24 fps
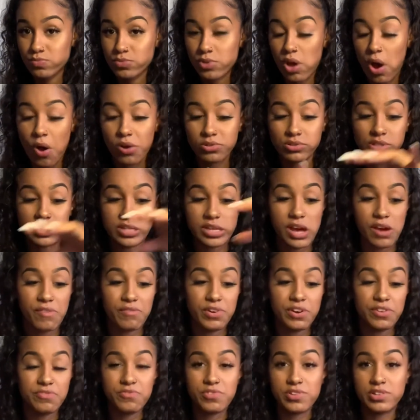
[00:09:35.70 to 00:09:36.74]
I don't think y'all
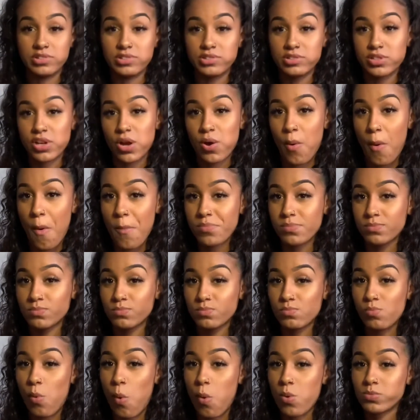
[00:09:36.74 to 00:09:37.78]
ready for this.
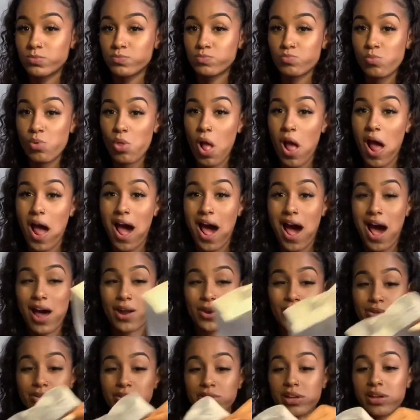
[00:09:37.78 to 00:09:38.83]
I
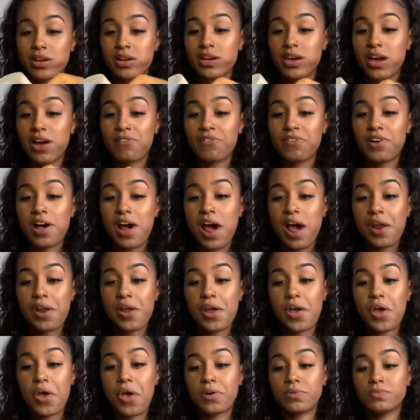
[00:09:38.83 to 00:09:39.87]
don't think y'all
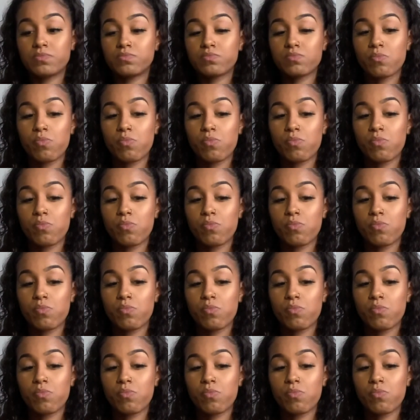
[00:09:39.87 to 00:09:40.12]
ready.